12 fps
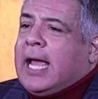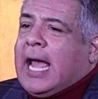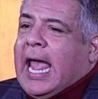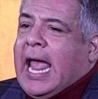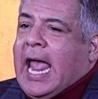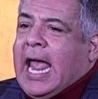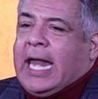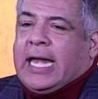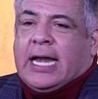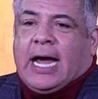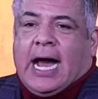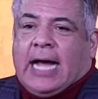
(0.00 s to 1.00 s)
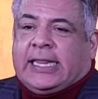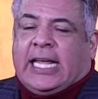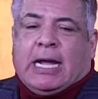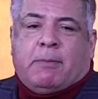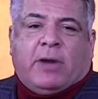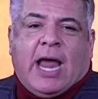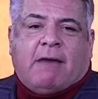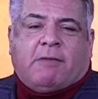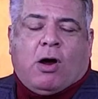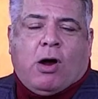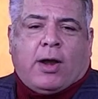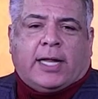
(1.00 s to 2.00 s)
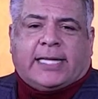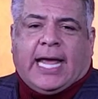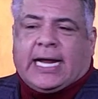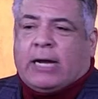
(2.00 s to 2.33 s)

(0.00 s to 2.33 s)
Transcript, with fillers: and I think I'm going to have a heart attack.